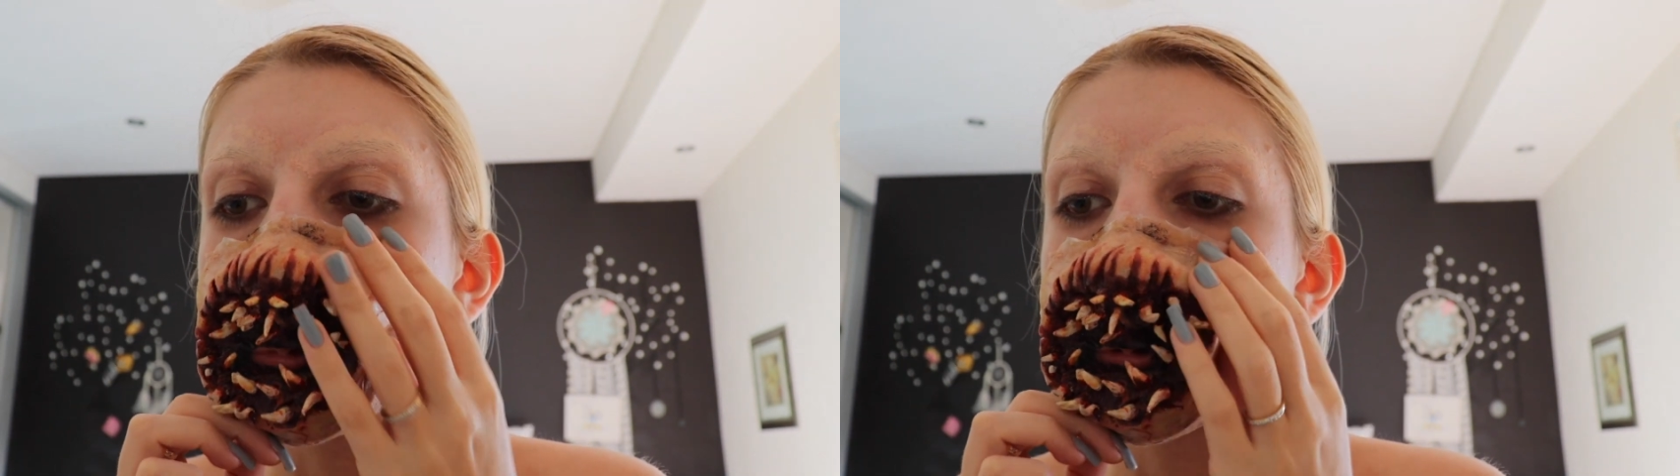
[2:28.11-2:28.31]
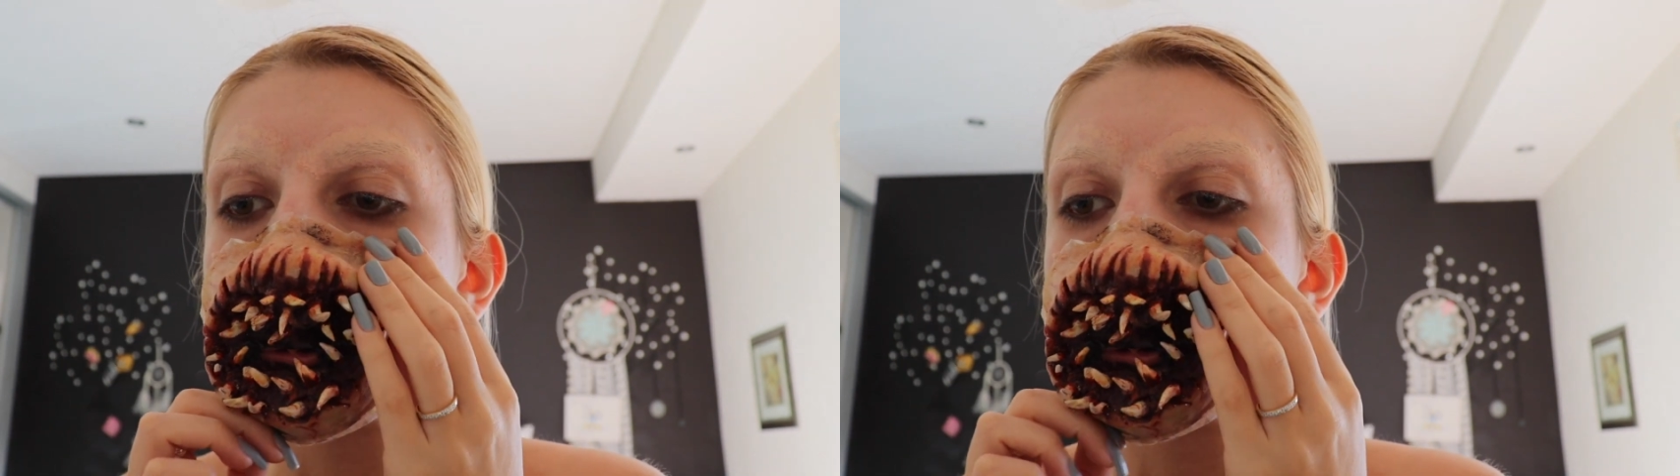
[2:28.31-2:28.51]

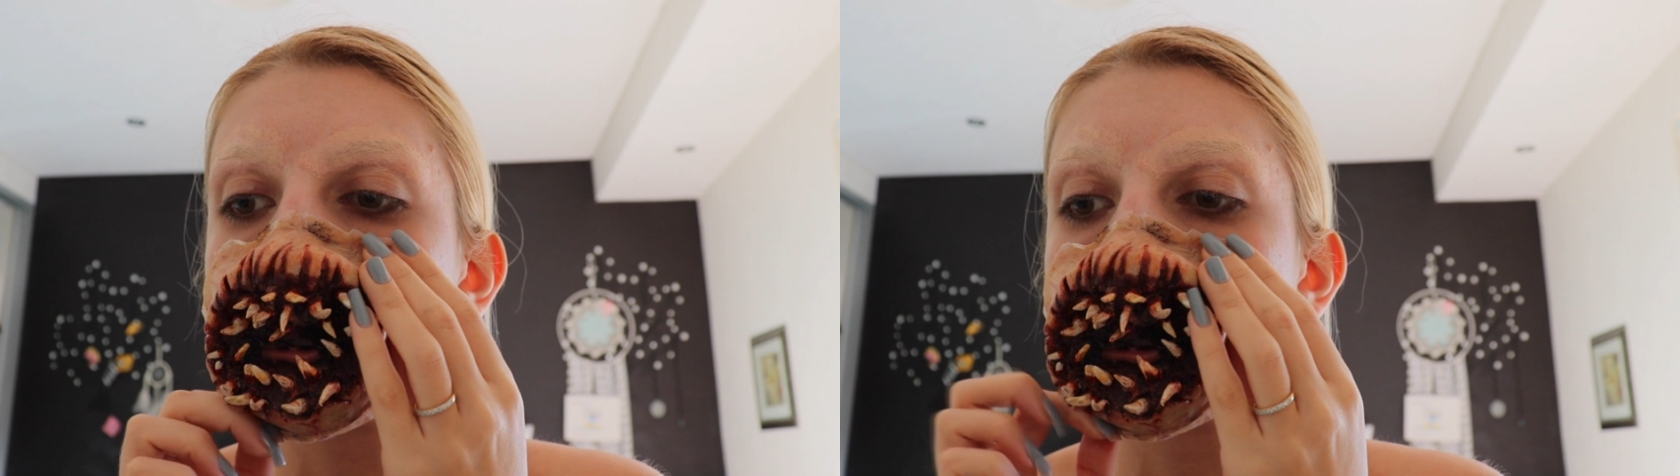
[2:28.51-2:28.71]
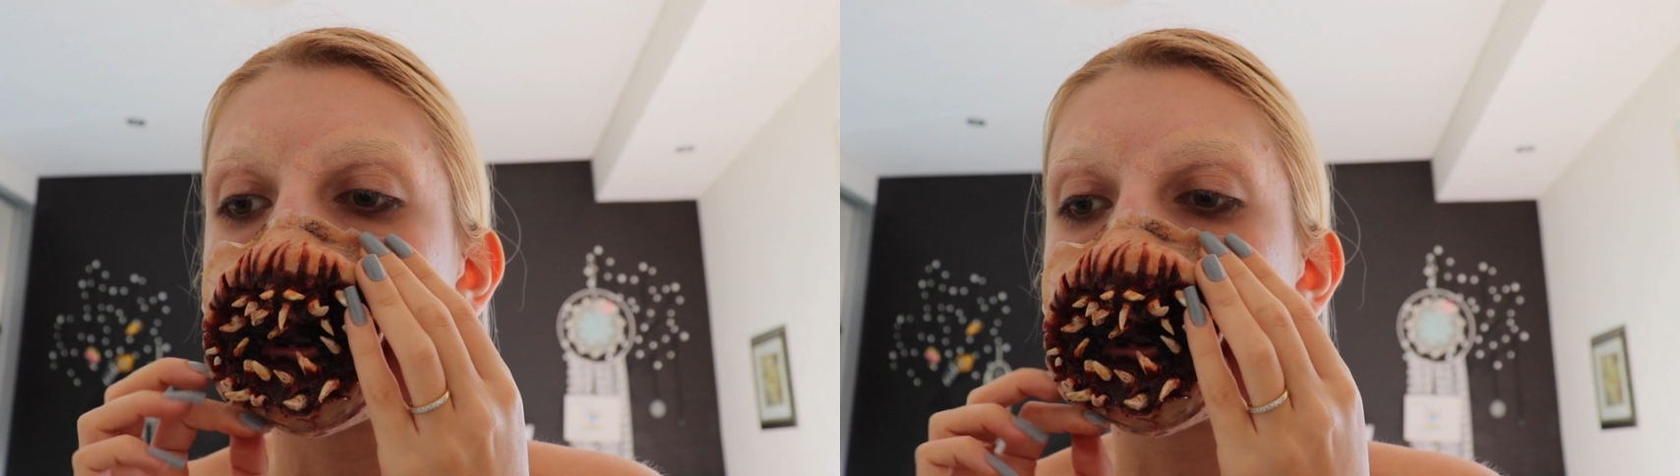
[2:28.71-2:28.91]
make
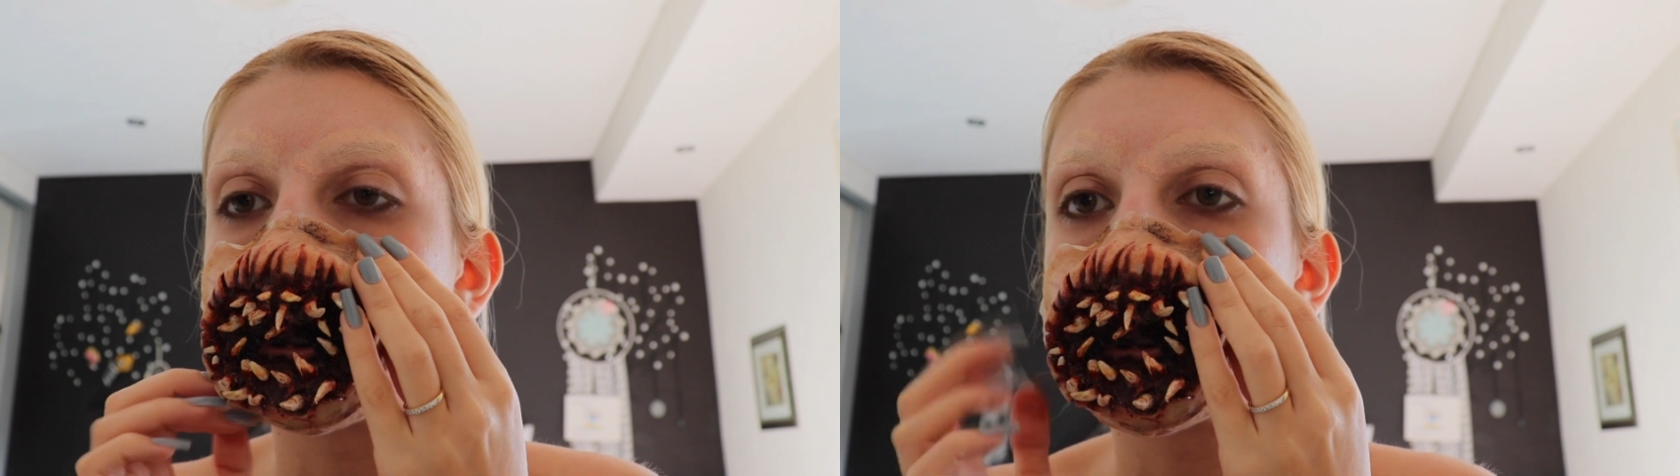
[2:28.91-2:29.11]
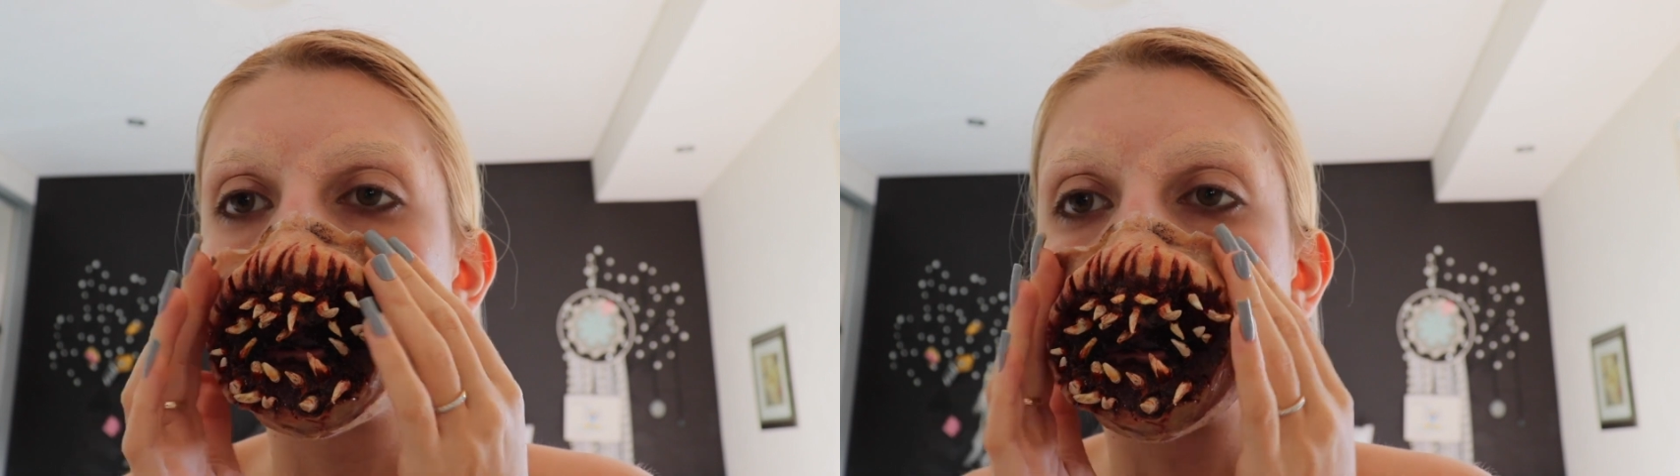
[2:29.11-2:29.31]
sure you
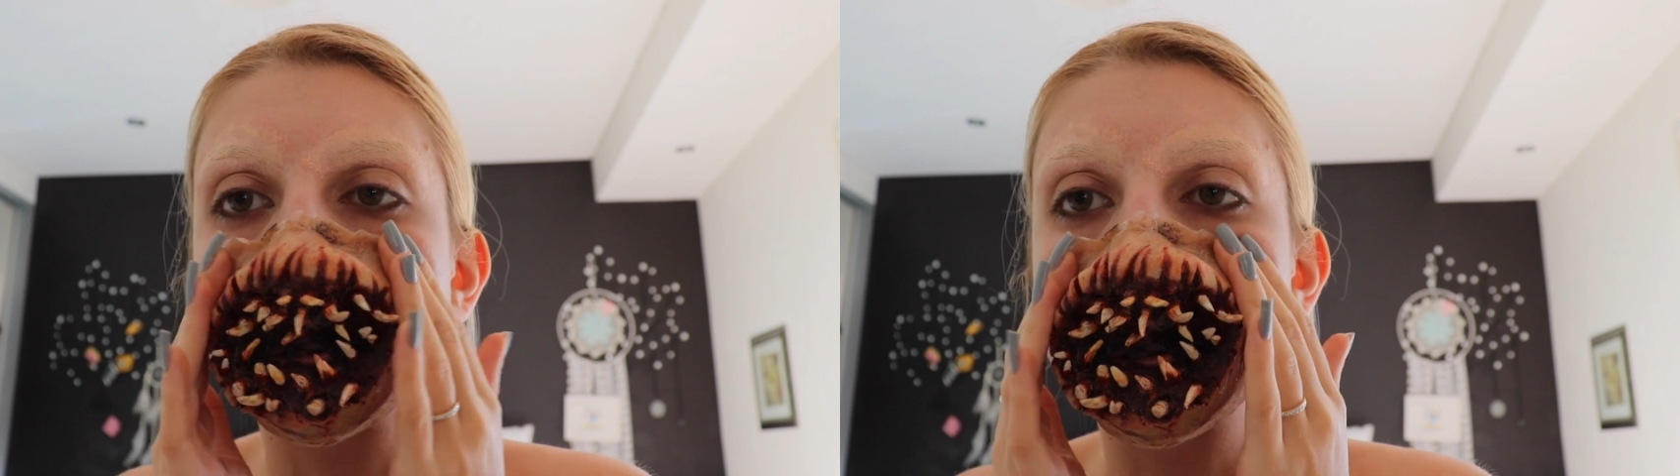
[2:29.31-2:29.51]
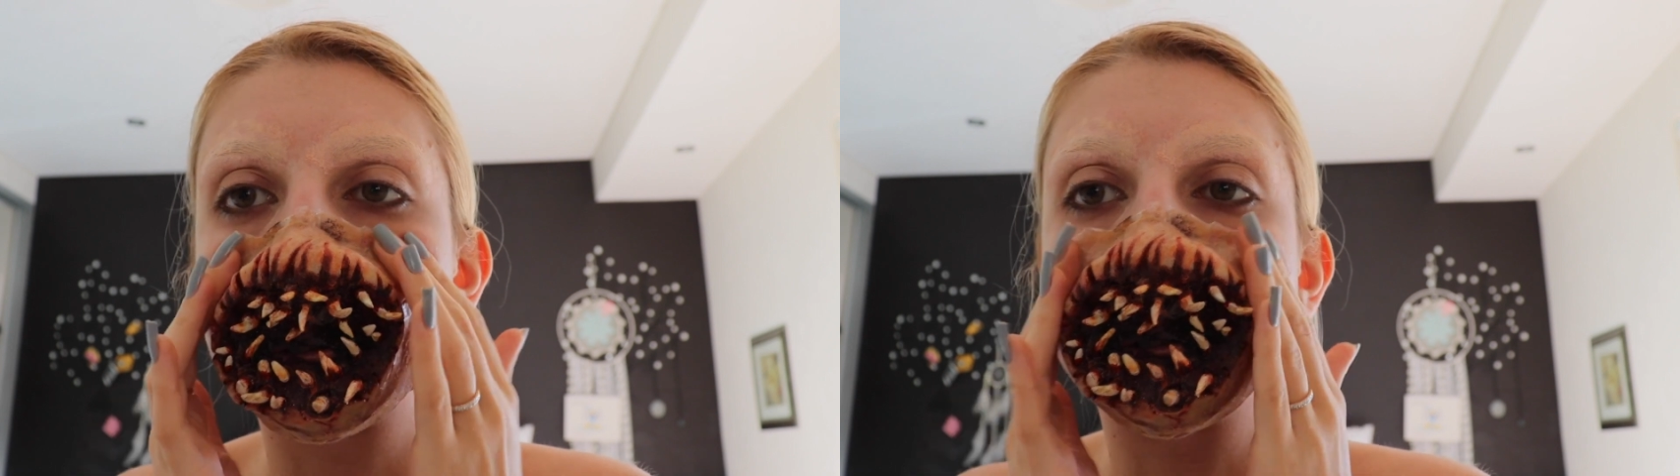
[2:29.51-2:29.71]
just cut
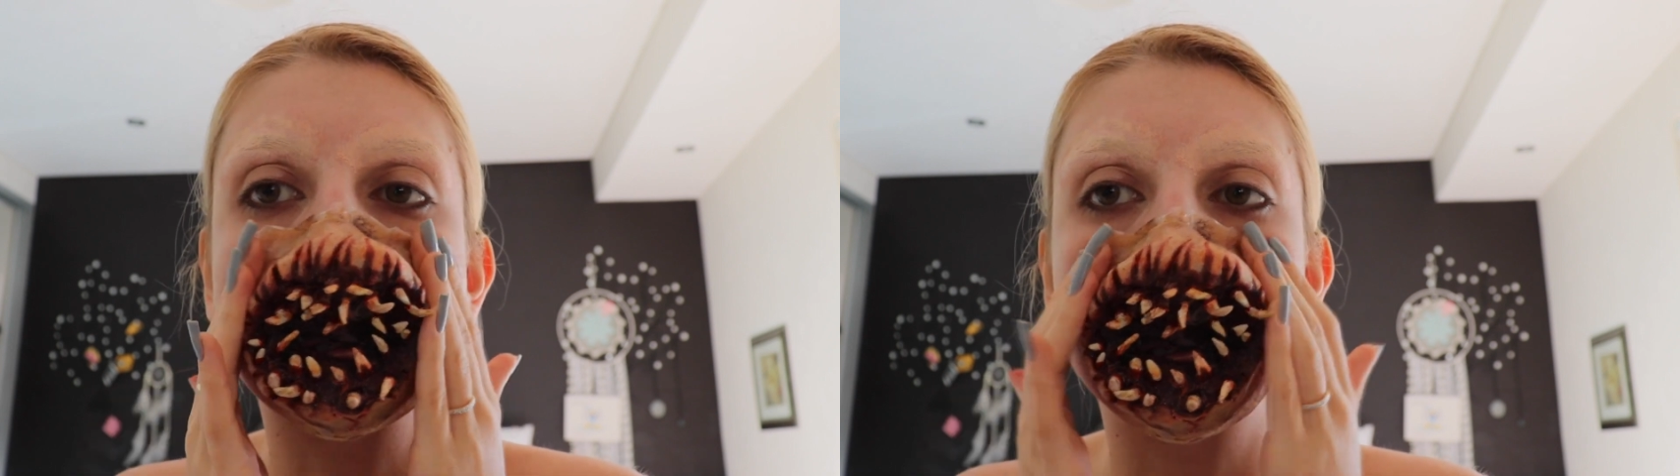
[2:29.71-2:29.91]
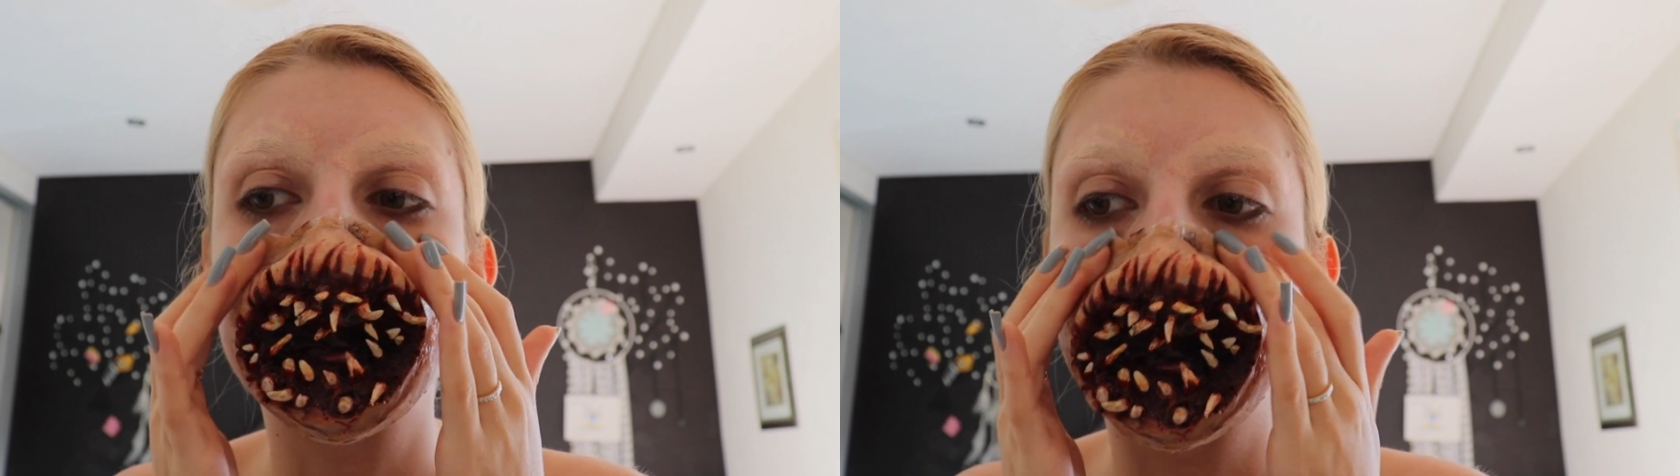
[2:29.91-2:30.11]
out a
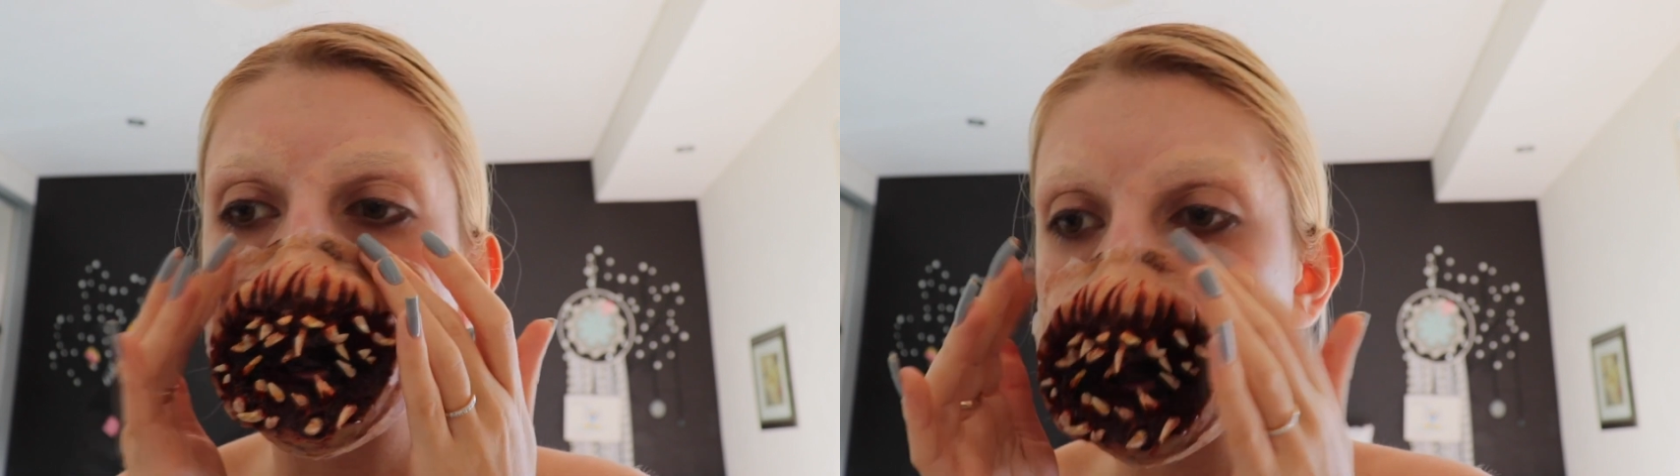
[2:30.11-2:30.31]
little